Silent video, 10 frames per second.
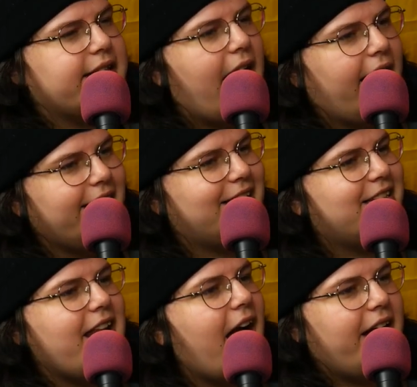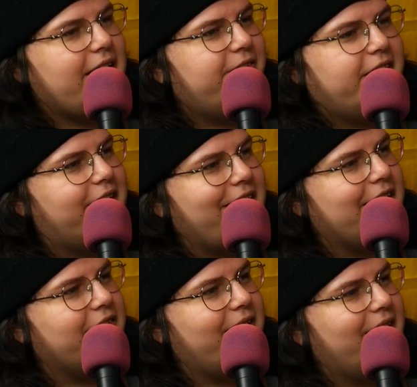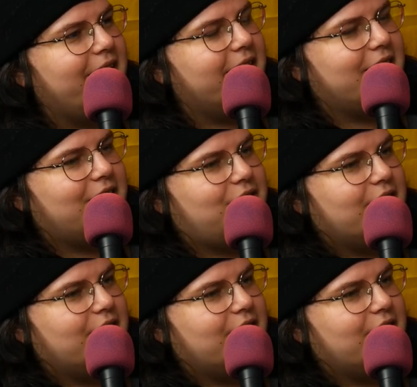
not. It's not even an inconvenience. It's